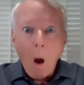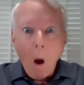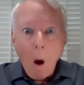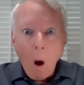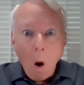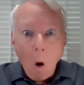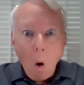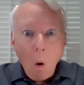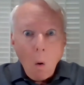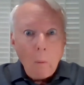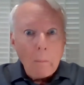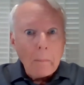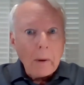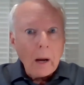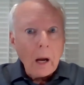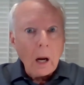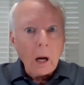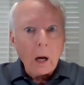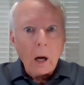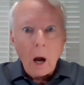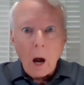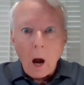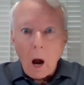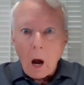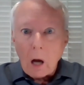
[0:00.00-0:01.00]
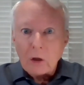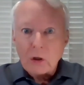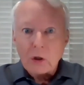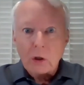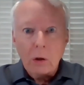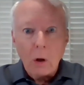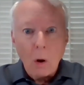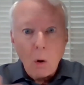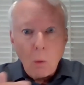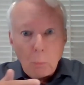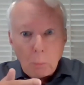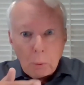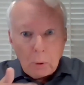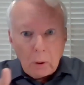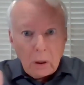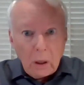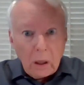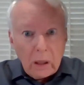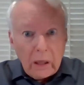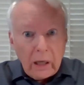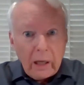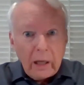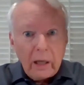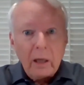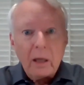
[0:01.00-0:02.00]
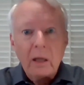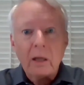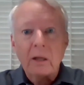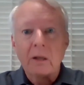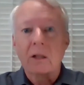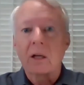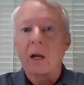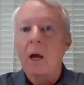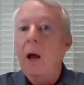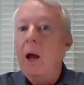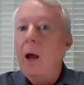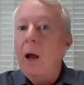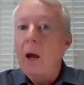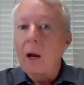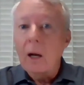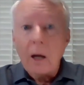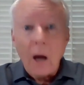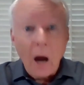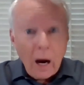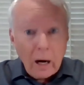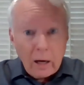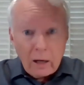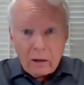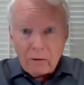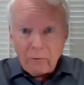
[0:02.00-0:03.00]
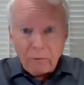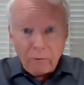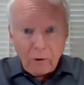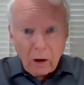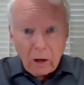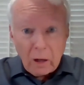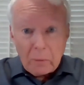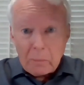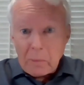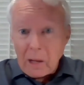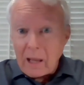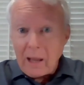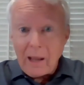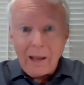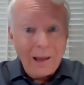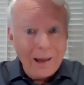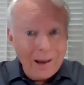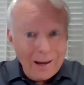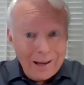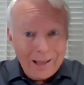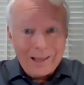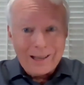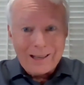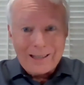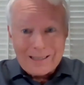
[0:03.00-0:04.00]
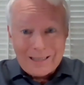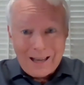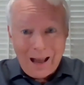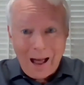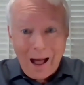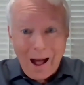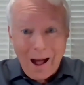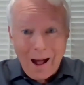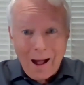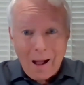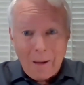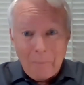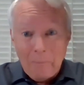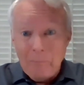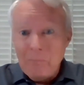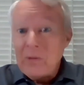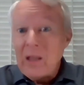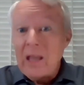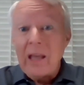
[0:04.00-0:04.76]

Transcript: oh my gosh, no, please, cut in front of me anytime.